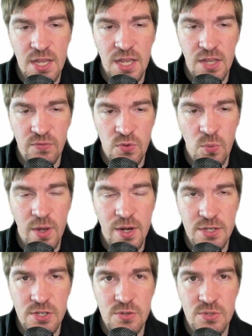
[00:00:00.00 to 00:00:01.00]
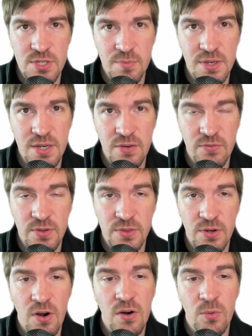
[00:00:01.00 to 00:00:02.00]
if you wanted to use something different.
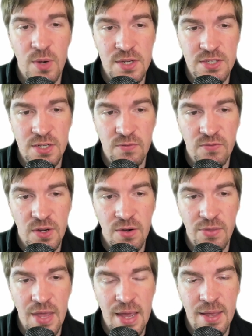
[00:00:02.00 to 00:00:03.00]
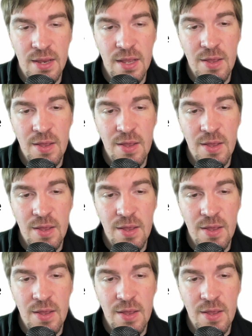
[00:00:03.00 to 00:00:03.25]
There are ways to configure that.